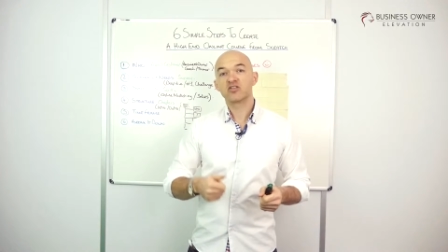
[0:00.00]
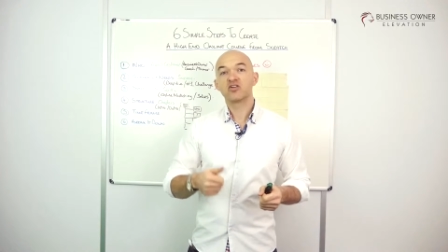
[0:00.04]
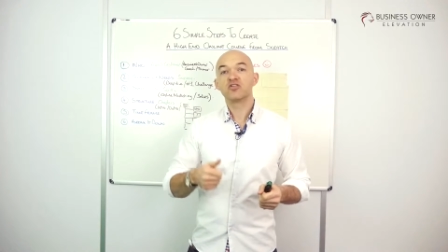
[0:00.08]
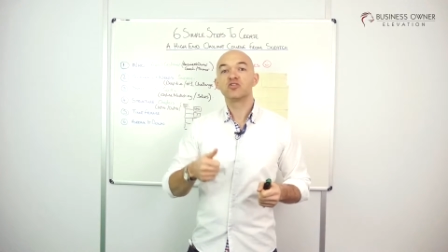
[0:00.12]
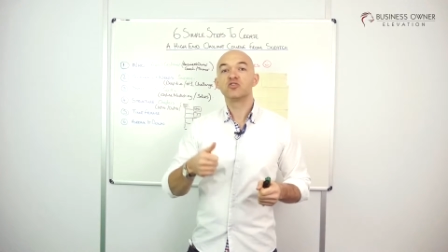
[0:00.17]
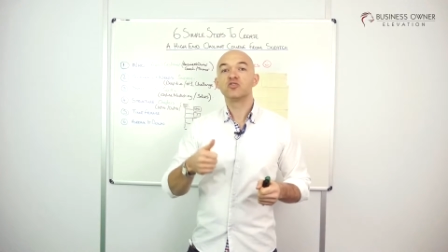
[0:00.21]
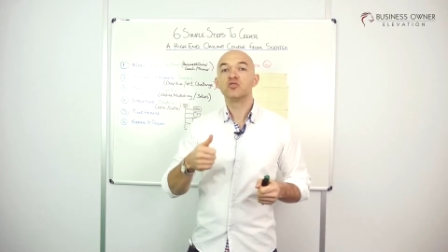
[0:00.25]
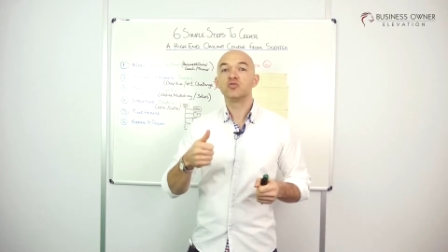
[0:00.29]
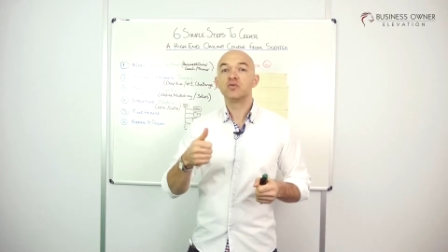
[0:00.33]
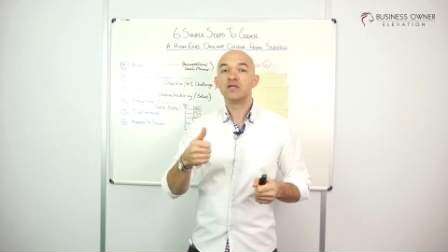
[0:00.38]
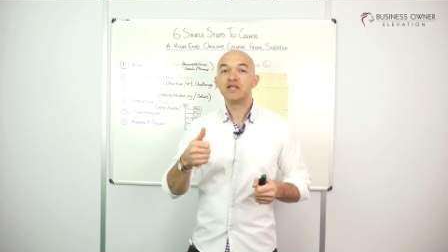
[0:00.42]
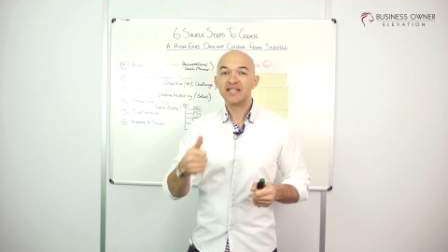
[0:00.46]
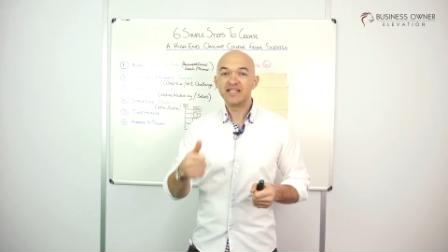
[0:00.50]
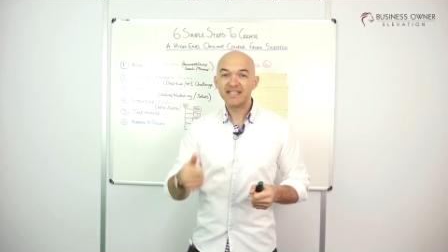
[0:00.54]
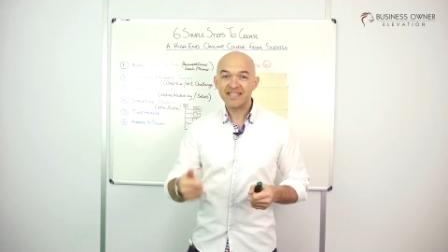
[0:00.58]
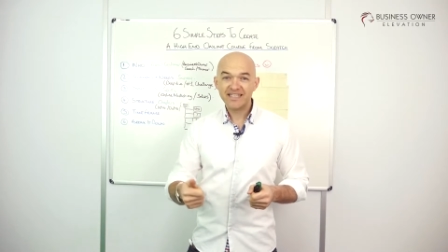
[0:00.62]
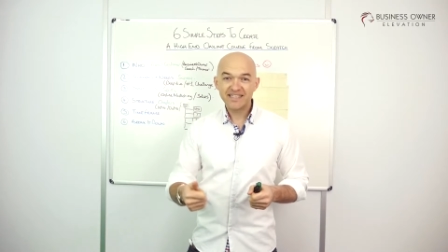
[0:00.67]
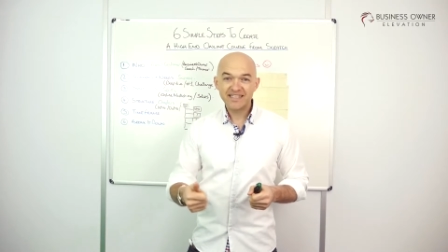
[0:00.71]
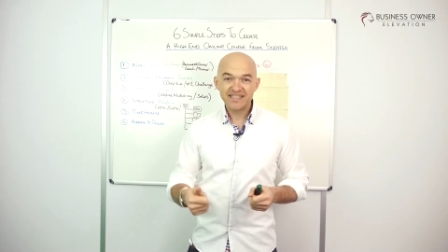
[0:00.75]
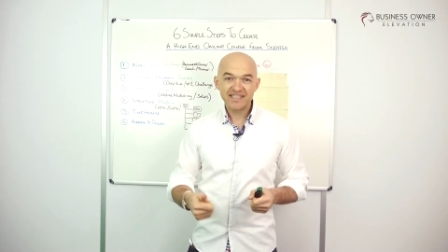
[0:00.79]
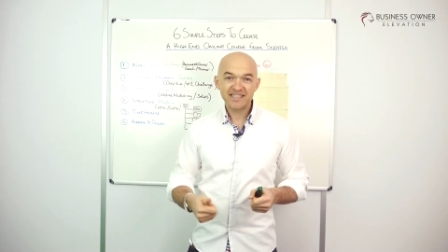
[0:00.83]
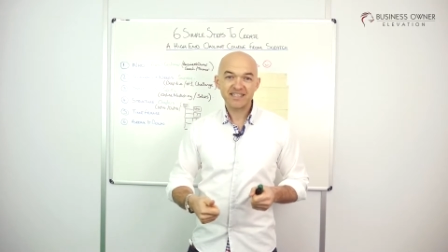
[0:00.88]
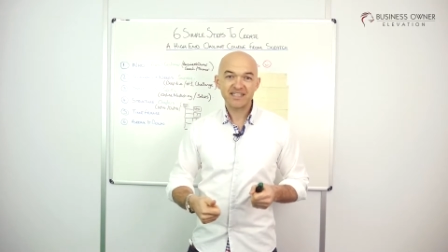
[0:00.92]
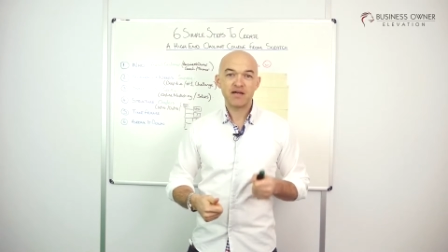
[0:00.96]
on you
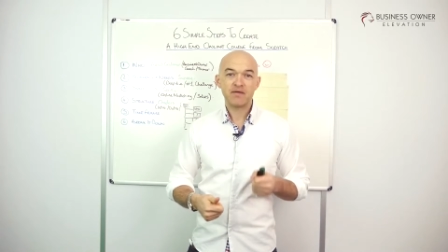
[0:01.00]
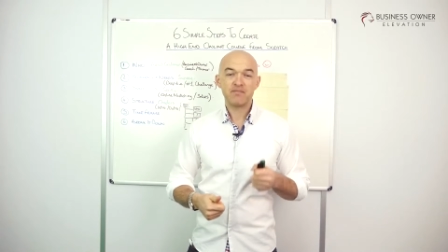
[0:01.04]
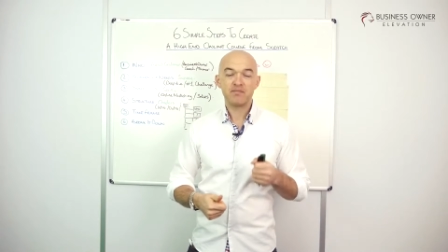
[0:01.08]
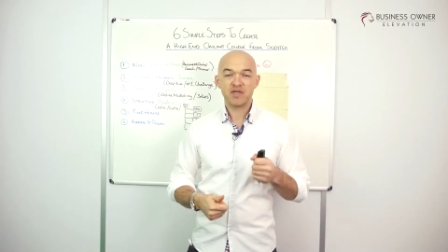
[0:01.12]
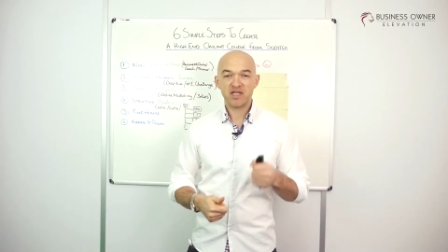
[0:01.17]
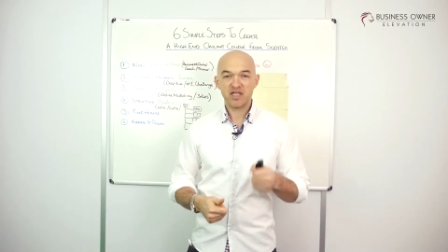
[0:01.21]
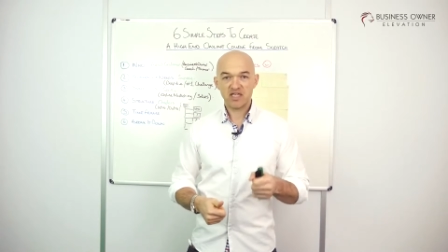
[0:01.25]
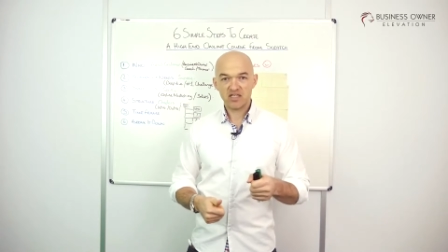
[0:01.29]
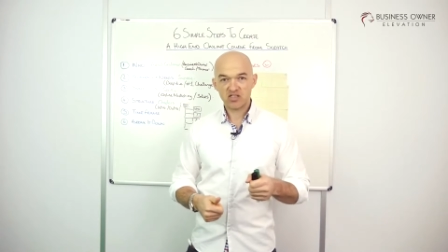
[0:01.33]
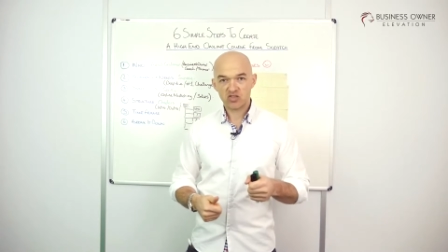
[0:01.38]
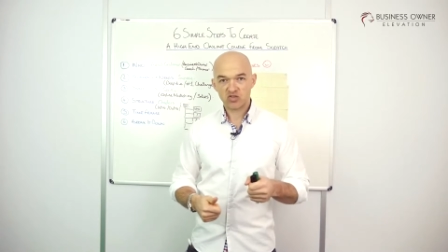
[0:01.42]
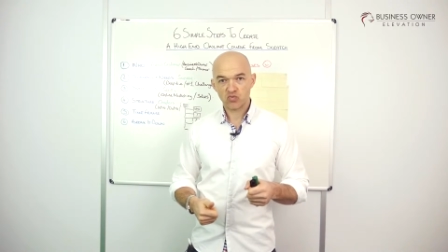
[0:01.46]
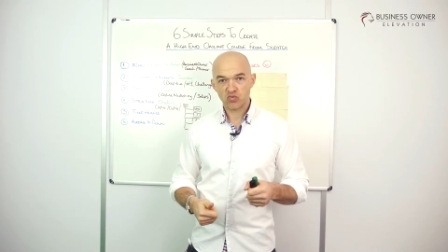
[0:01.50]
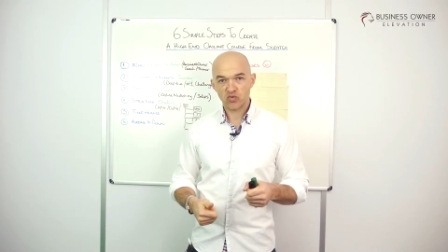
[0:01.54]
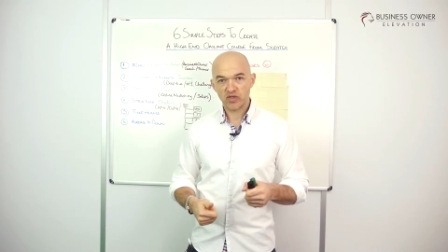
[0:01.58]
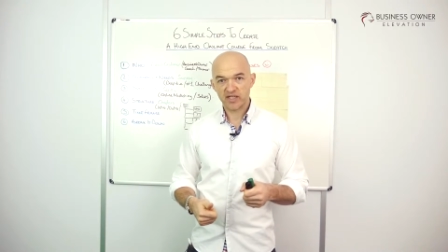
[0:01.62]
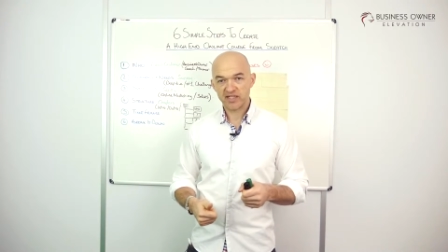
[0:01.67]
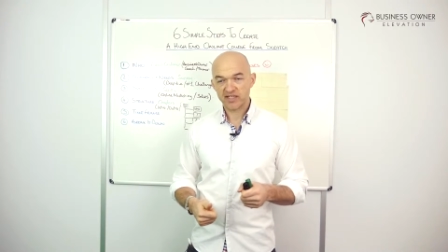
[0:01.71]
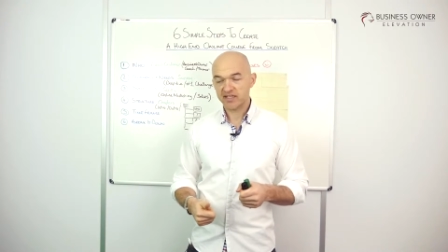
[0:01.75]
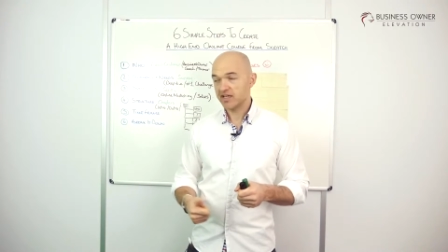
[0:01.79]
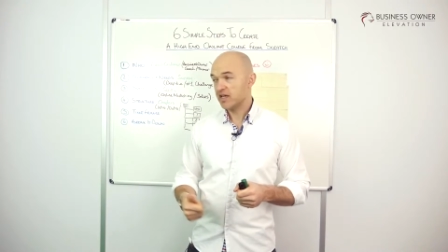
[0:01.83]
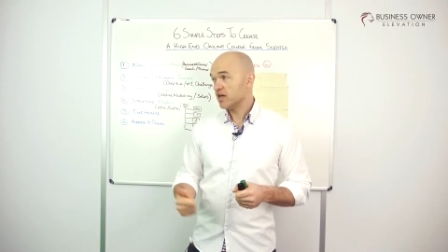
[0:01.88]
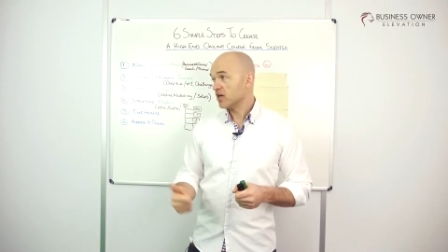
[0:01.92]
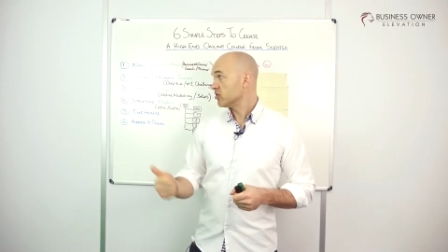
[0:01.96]
leading them each
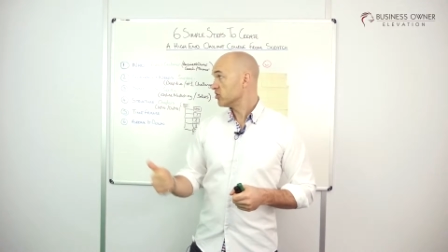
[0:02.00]
week,